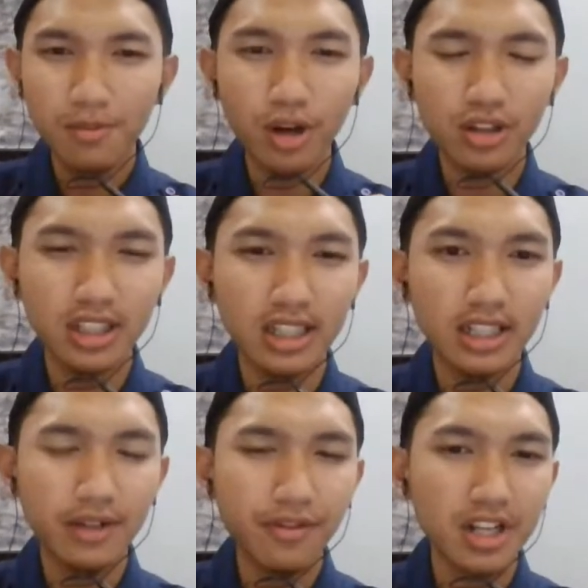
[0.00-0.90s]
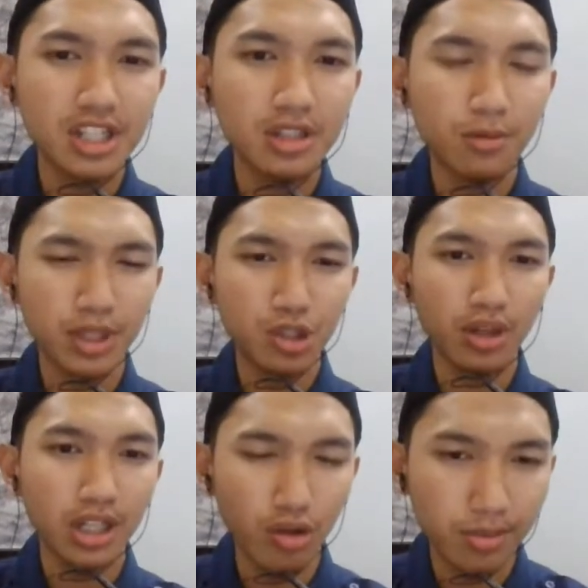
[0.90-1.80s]
about the difference
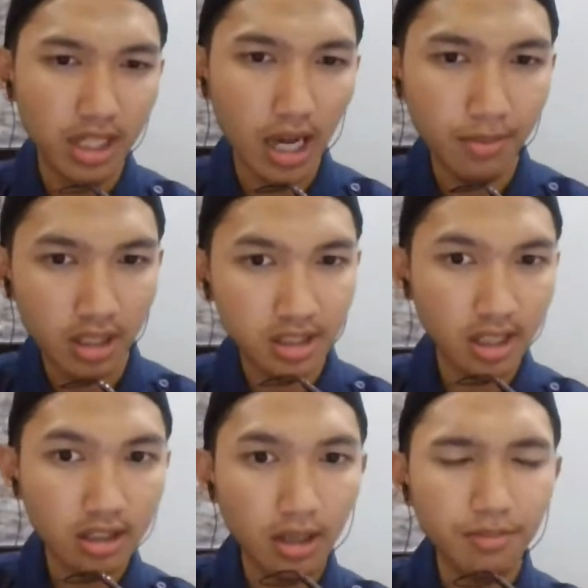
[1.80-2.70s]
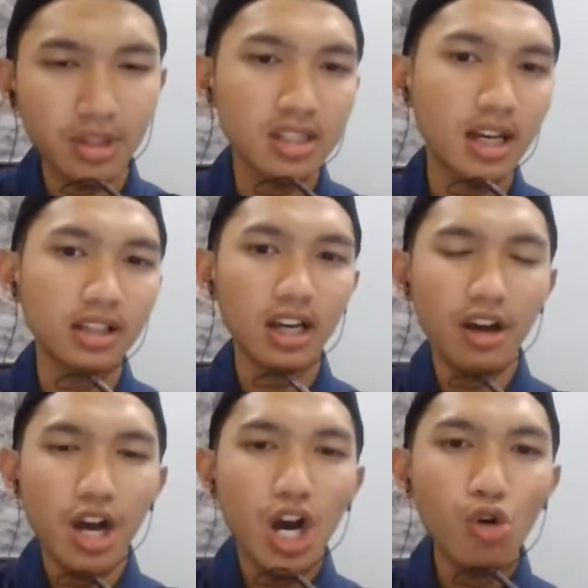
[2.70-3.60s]
between UMKM and startup is that
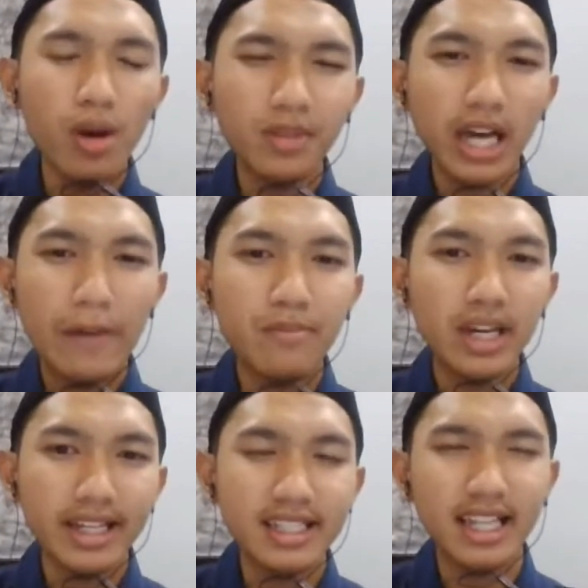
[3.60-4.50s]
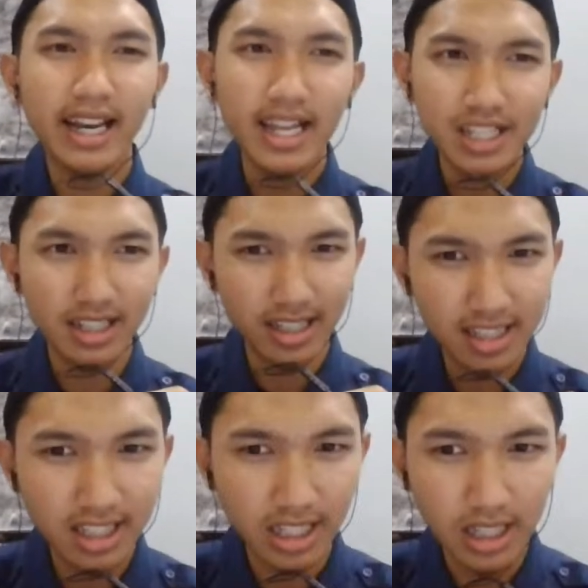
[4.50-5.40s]
UMKM is less
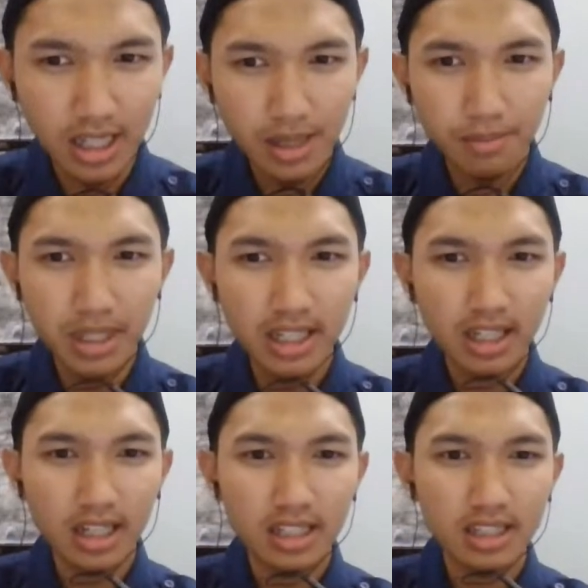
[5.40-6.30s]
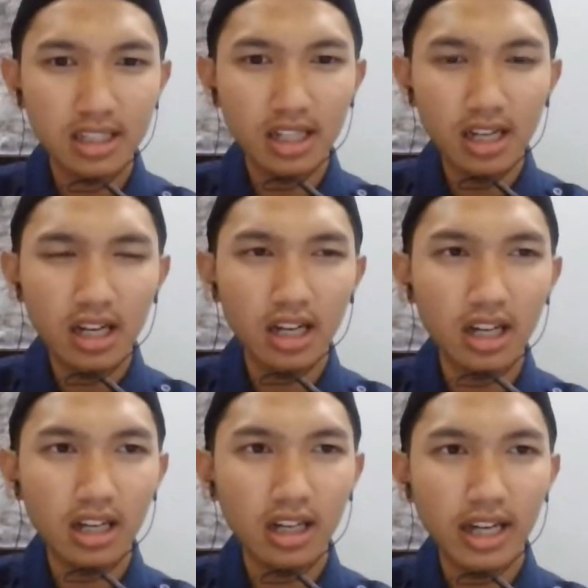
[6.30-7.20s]
risky because
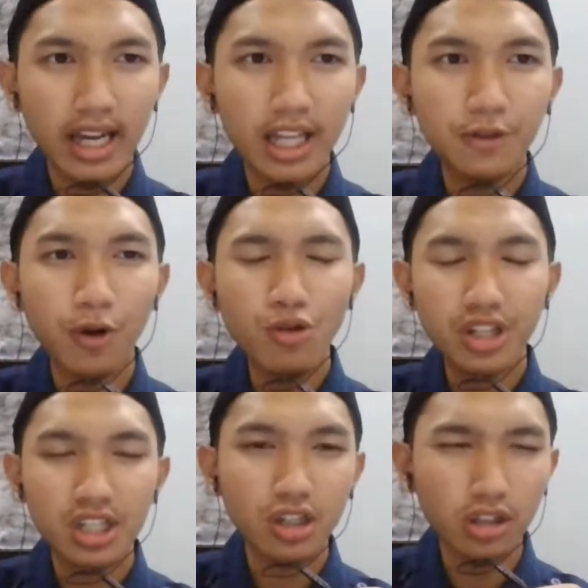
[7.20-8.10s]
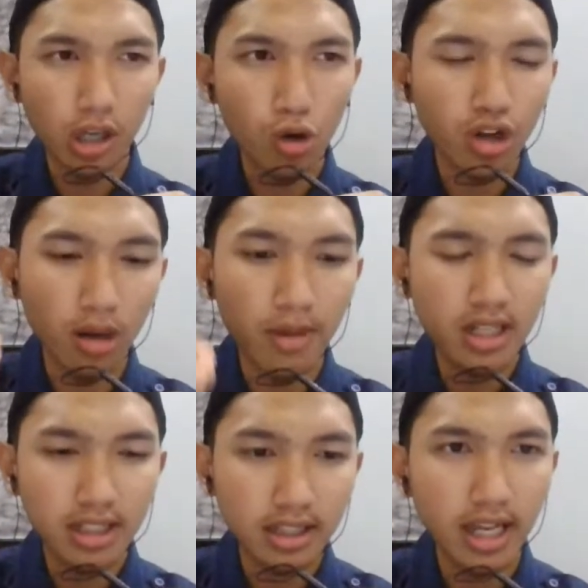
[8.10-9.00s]
it focuses on the local
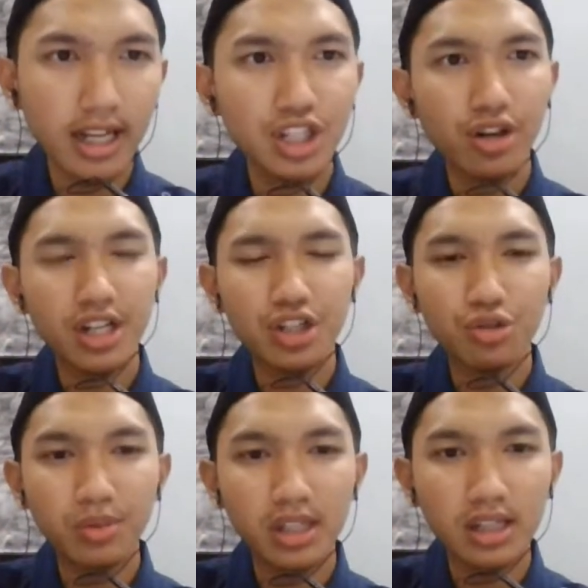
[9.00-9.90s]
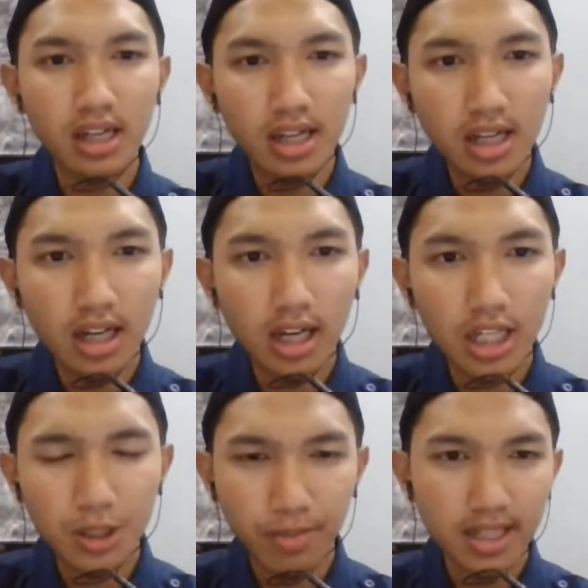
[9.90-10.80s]
market and it tries to be
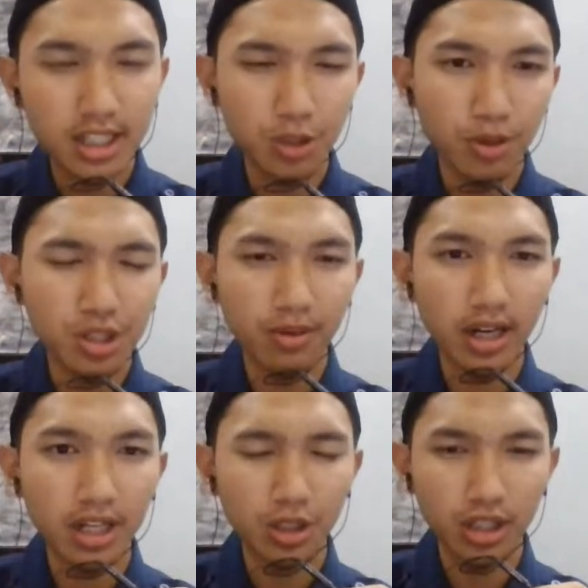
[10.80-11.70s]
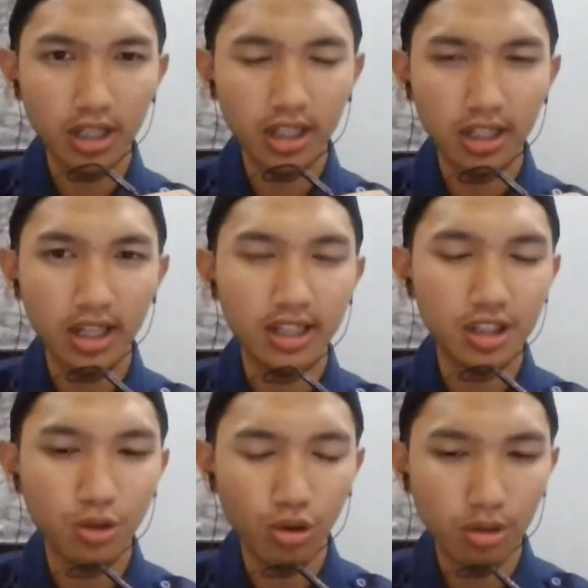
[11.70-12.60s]
as fast as possible in
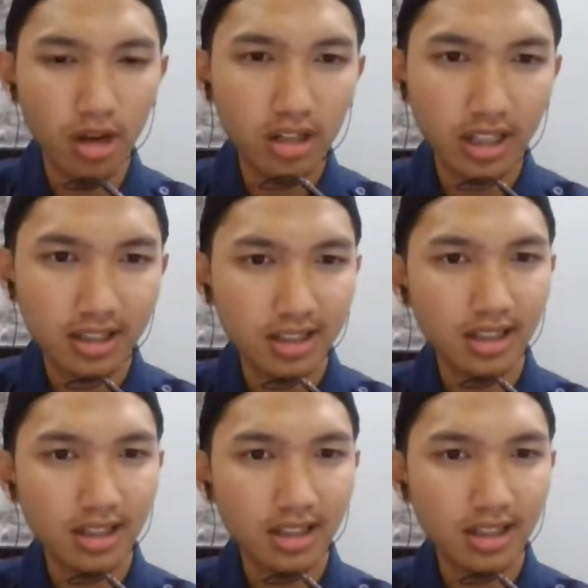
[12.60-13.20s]
its local market.